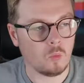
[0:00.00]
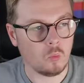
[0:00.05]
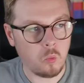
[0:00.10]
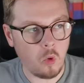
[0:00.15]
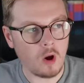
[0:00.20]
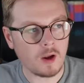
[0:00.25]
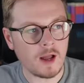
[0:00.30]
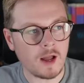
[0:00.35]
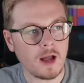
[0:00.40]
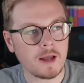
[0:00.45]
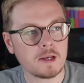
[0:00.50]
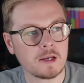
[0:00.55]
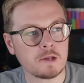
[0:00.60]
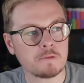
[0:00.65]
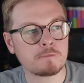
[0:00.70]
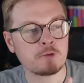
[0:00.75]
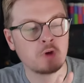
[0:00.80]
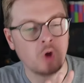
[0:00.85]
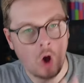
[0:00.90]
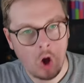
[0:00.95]
What kind
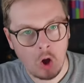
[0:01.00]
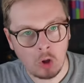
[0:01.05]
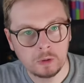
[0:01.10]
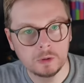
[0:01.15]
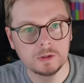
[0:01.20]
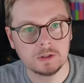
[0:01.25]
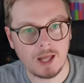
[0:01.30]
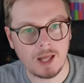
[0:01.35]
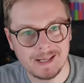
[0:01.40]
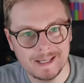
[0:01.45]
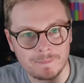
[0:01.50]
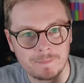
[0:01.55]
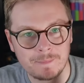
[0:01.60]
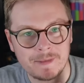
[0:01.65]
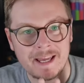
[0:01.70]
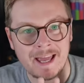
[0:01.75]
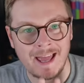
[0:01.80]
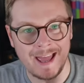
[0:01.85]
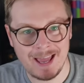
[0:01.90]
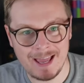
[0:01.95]
of cult-like
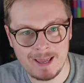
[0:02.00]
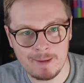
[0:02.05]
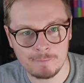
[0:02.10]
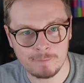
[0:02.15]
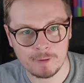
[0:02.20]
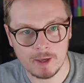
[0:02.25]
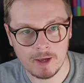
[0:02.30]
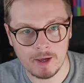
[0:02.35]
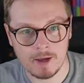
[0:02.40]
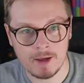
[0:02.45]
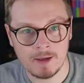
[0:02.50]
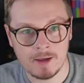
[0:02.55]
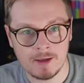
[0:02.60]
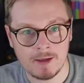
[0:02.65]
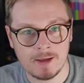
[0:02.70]
behavior